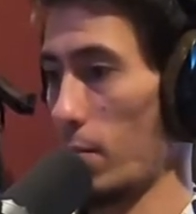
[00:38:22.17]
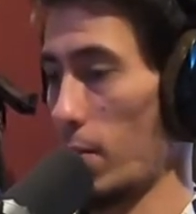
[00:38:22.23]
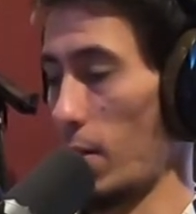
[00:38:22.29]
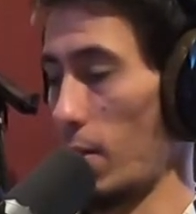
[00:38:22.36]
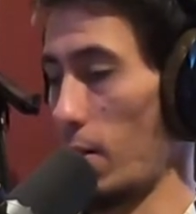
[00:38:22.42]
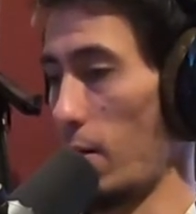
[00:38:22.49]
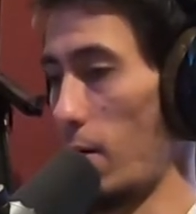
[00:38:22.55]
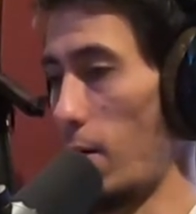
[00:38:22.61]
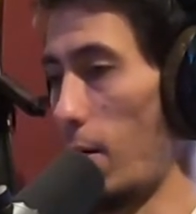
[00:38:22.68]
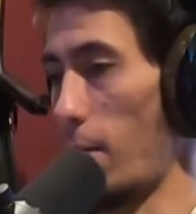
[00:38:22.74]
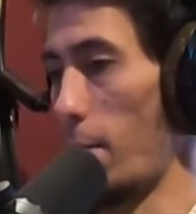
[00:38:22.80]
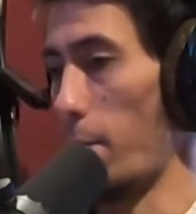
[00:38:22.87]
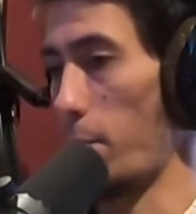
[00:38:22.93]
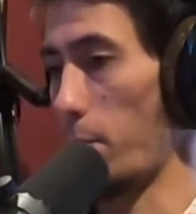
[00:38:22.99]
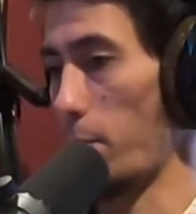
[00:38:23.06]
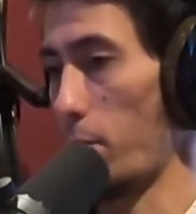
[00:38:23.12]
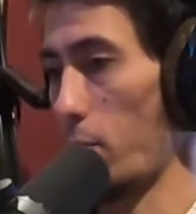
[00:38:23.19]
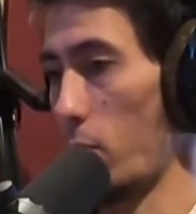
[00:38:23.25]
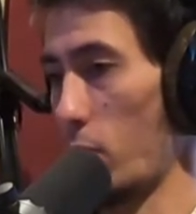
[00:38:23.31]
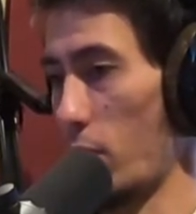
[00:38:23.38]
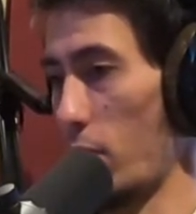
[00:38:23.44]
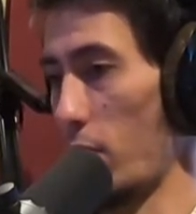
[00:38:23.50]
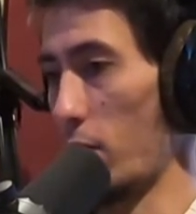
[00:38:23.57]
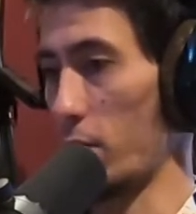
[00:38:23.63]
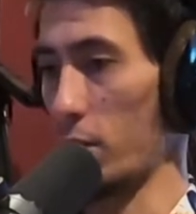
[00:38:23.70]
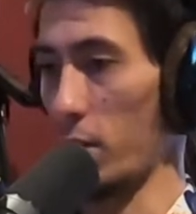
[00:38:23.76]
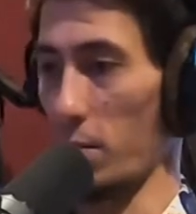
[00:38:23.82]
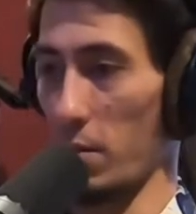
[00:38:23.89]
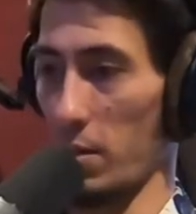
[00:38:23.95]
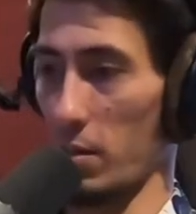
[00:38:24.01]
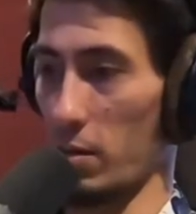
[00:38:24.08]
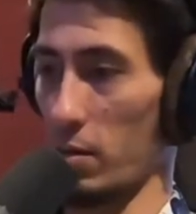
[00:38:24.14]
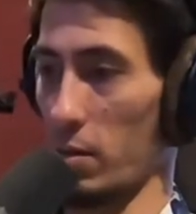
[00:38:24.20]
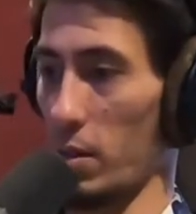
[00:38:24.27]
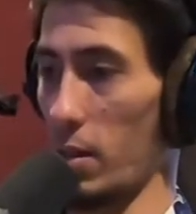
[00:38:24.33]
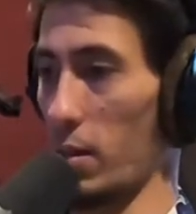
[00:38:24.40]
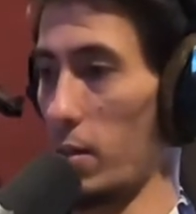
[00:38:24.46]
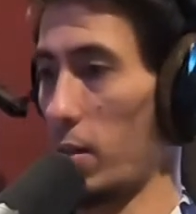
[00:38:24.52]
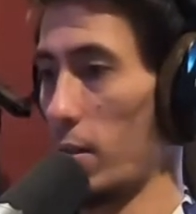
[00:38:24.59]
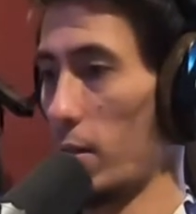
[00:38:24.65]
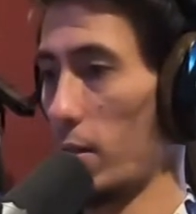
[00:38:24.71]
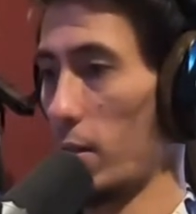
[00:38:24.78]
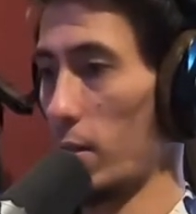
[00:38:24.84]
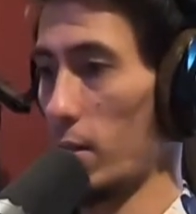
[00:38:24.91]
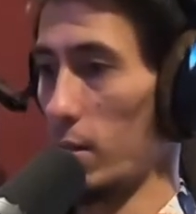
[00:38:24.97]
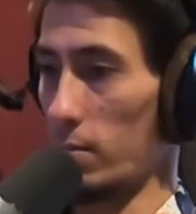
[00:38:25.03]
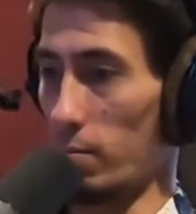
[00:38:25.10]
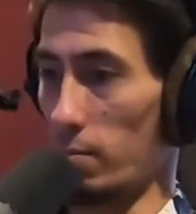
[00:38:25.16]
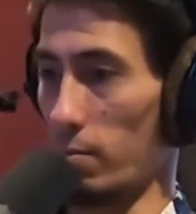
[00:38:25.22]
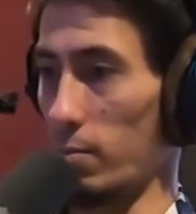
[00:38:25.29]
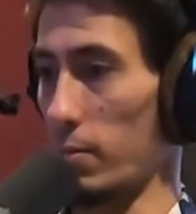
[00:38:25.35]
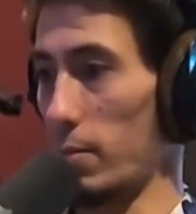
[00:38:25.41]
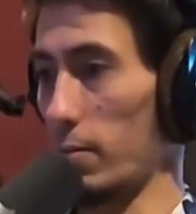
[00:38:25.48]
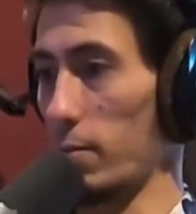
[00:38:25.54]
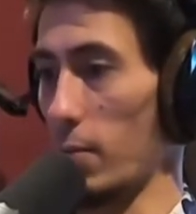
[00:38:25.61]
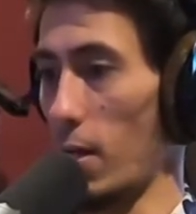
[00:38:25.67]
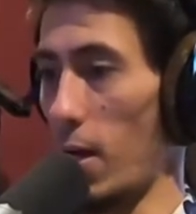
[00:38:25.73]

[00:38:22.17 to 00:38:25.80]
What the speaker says: When you hear something that's just like, I'm